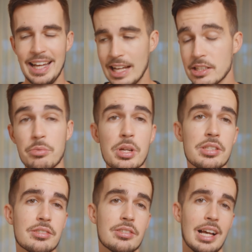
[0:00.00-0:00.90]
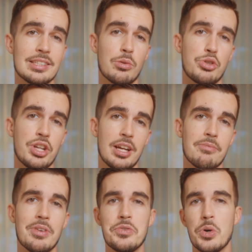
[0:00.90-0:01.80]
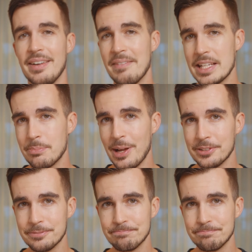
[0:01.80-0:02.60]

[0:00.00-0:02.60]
and the risks associated with your investment.